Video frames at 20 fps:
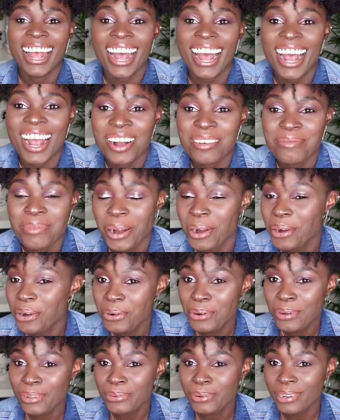I don't know
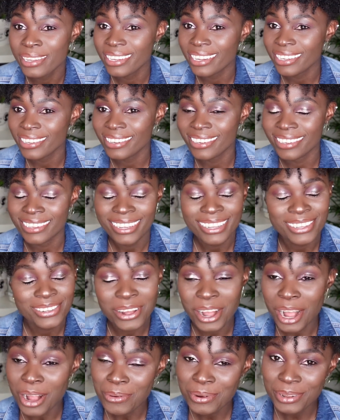who's watching today, so
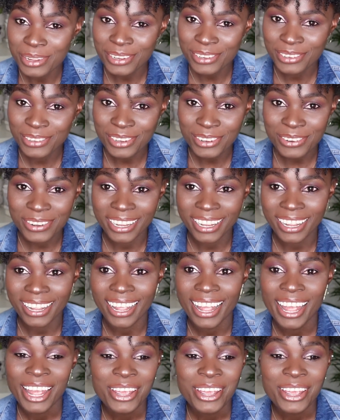how are you doing?